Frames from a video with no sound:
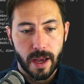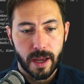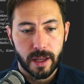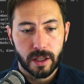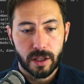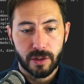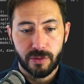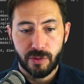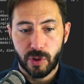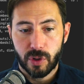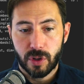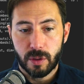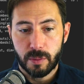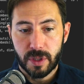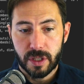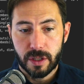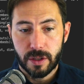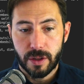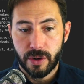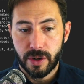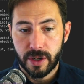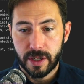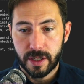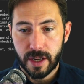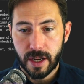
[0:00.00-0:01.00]
and convert them into
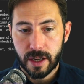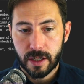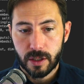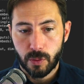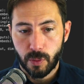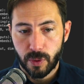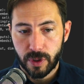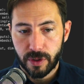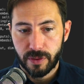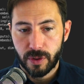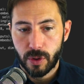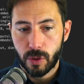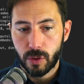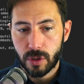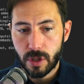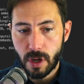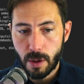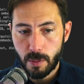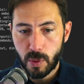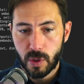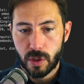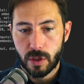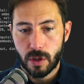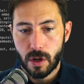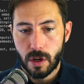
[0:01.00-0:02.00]
their index, whatever those
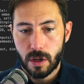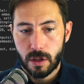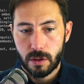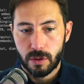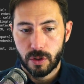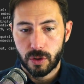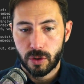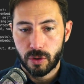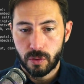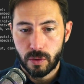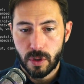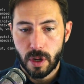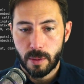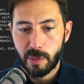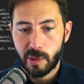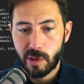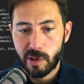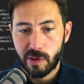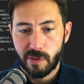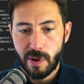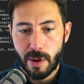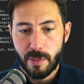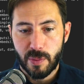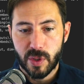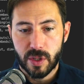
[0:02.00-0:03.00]
numbers are, the two
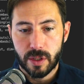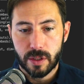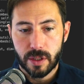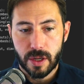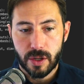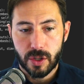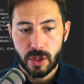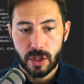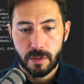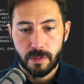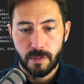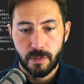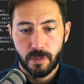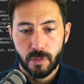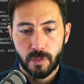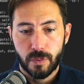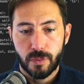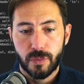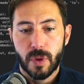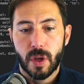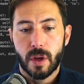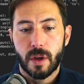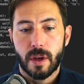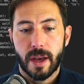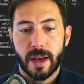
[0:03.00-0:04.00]
number representation.
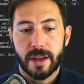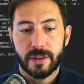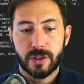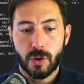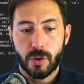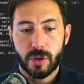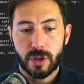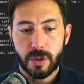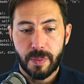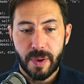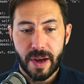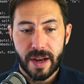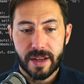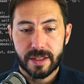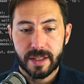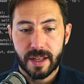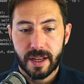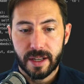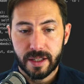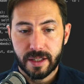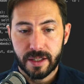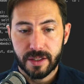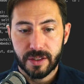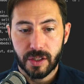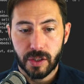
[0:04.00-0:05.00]
It's going to pass that
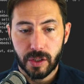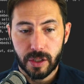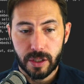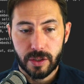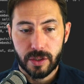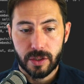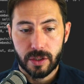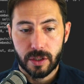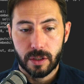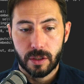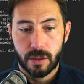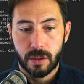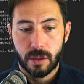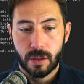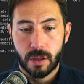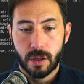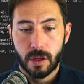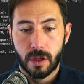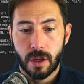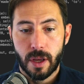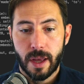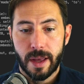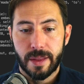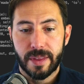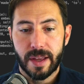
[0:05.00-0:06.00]
in as a list
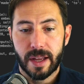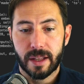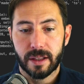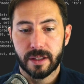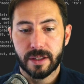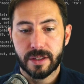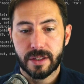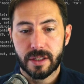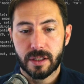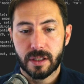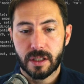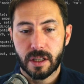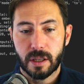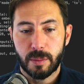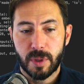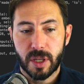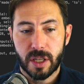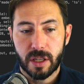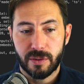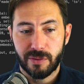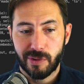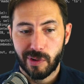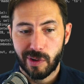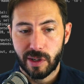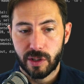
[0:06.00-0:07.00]
that list is going to be
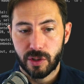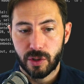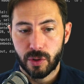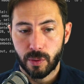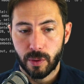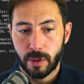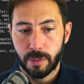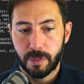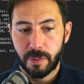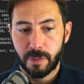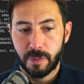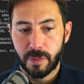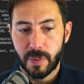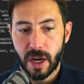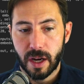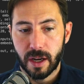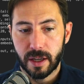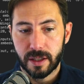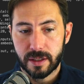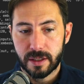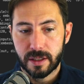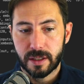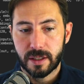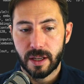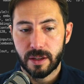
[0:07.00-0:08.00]
converted to a,
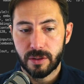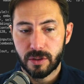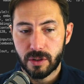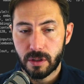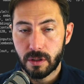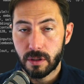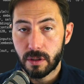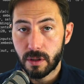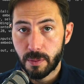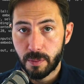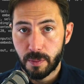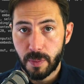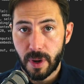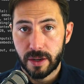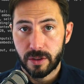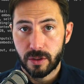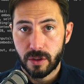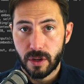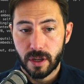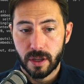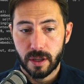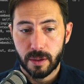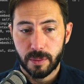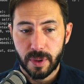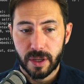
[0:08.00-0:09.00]
a tensor, a, Py,
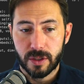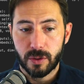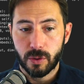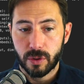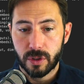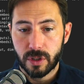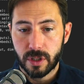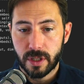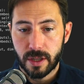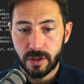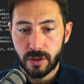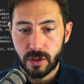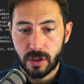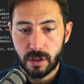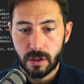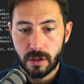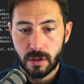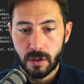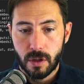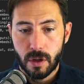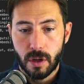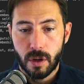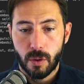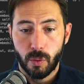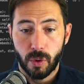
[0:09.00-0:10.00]
a PyTorch tensor.
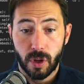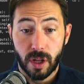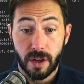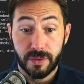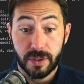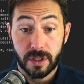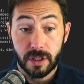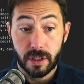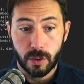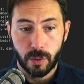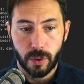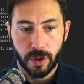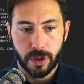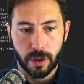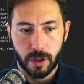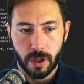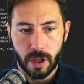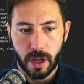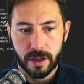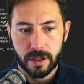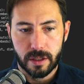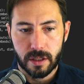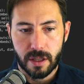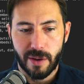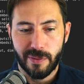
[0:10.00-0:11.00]
We'll have to deal with a
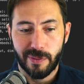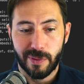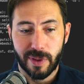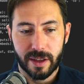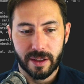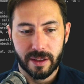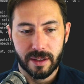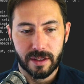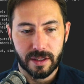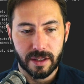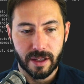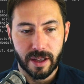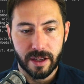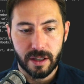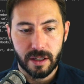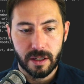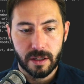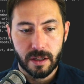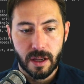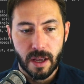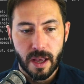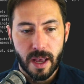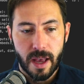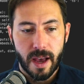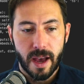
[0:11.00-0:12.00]
lot of stuff like this later.
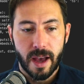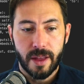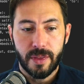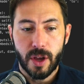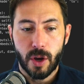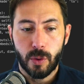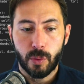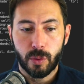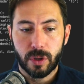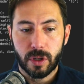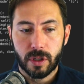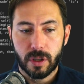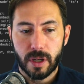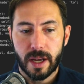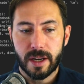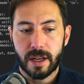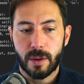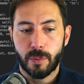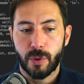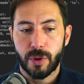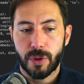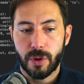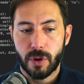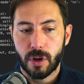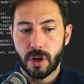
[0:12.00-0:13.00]
And that will end
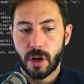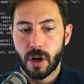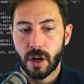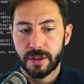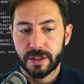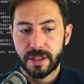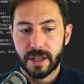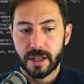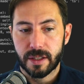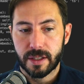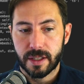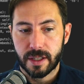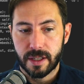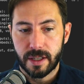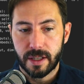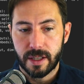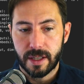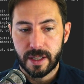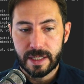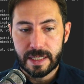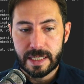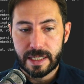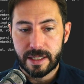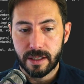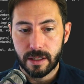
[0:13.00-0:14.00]
up with our context
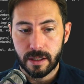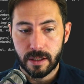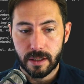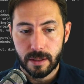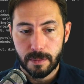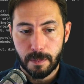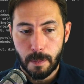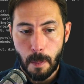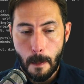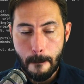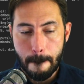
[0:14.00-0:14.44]
indices.